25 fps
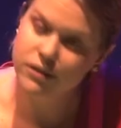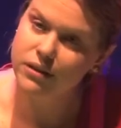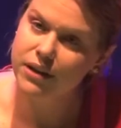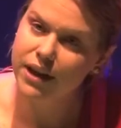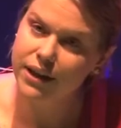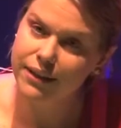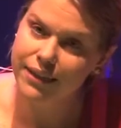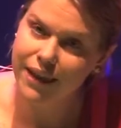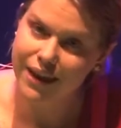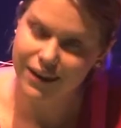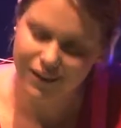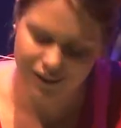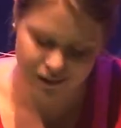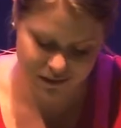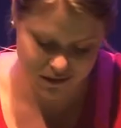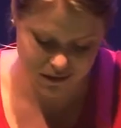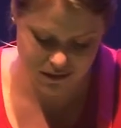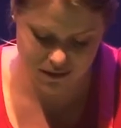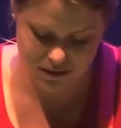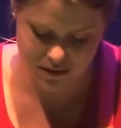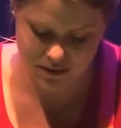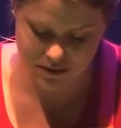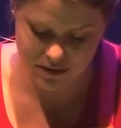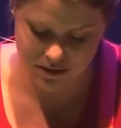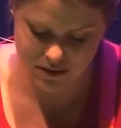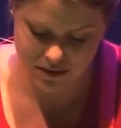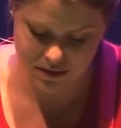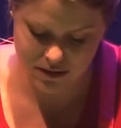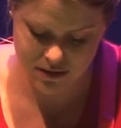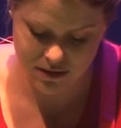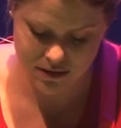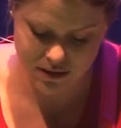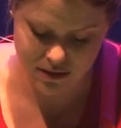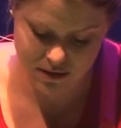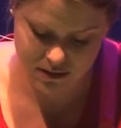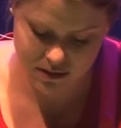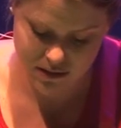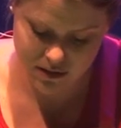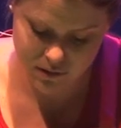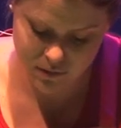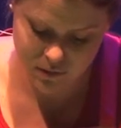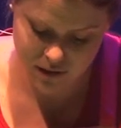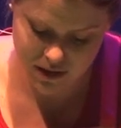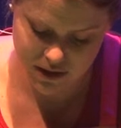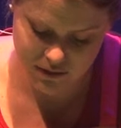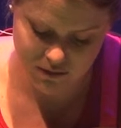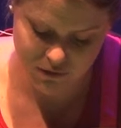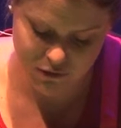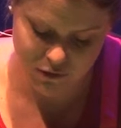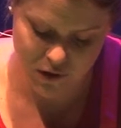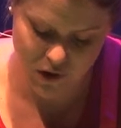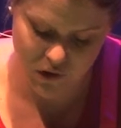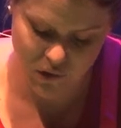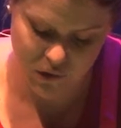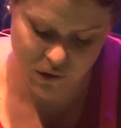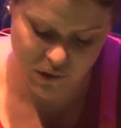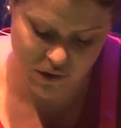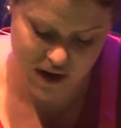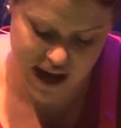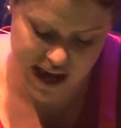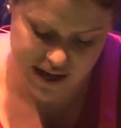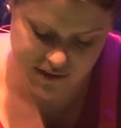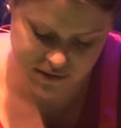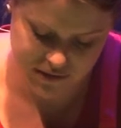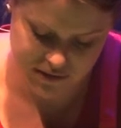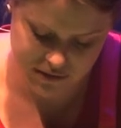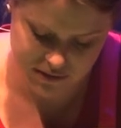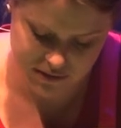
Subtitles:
Like that. And you follow around.